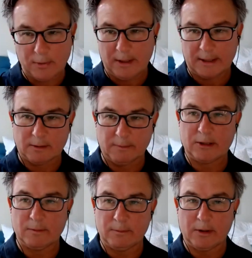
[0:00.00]
to put an
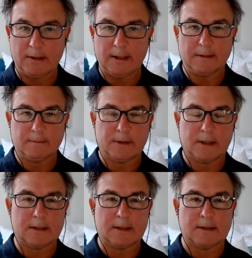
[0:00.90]
exclamation point on that.
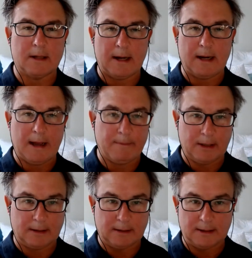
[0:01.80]
Because it's not
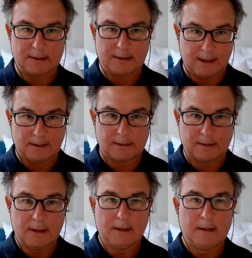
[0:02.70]
happening in these
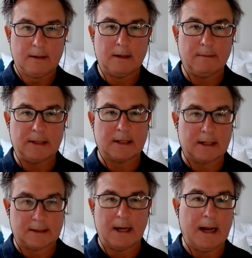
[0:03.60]
states, it means that
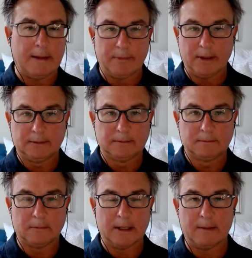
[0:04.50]
it's not happening,
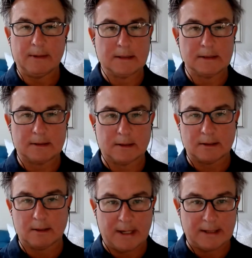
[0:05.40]
right? I mean, this is
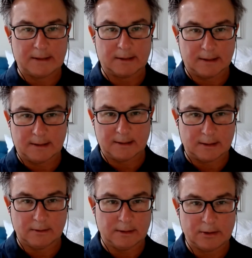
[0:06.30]
just a basic
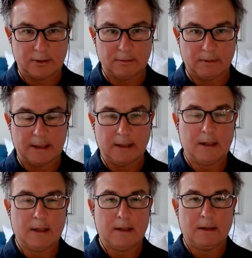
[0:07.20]
statistical issue, right?
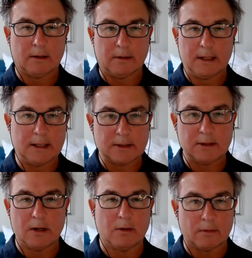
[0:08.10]
There is
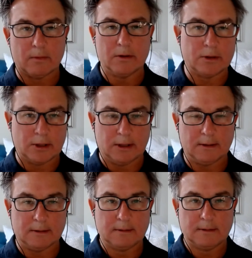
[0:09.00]
no
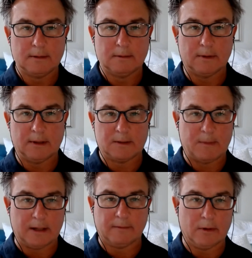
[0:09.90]
erosion with
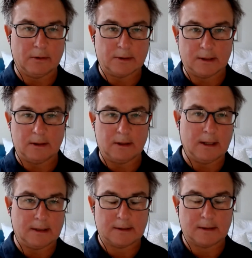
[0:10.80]
Hispanic voters in the
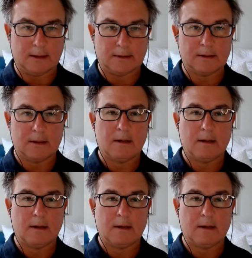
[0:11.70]
United States.